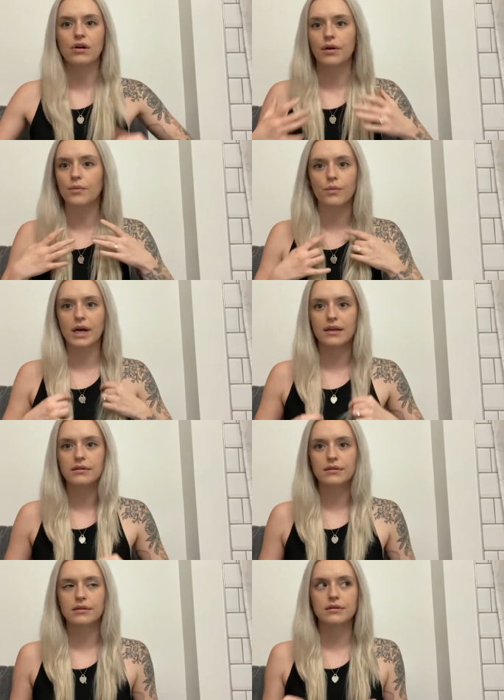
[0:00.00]
not wet,
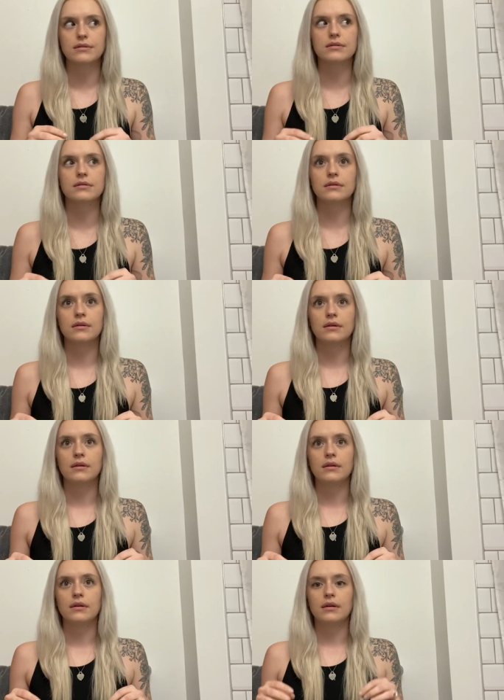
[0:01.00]
because
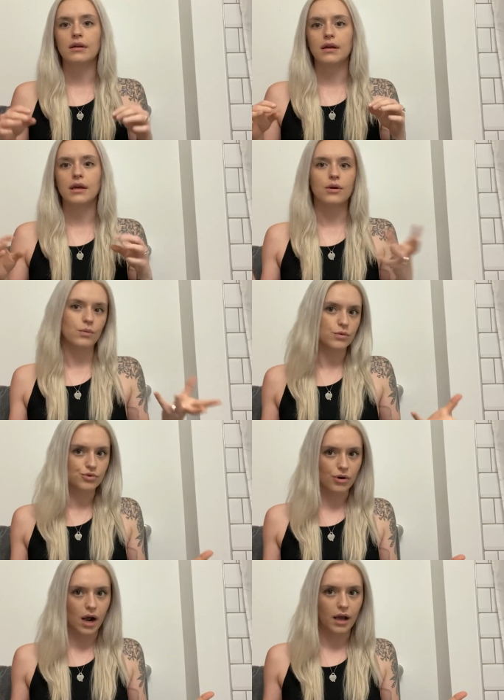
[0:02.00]
it won't
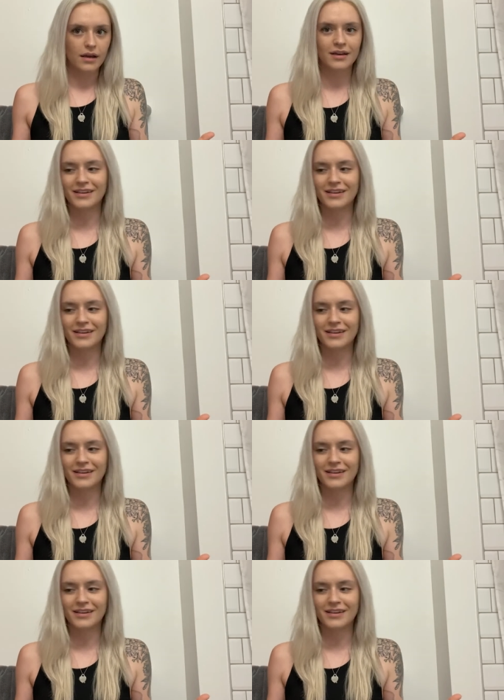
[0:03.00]
dry.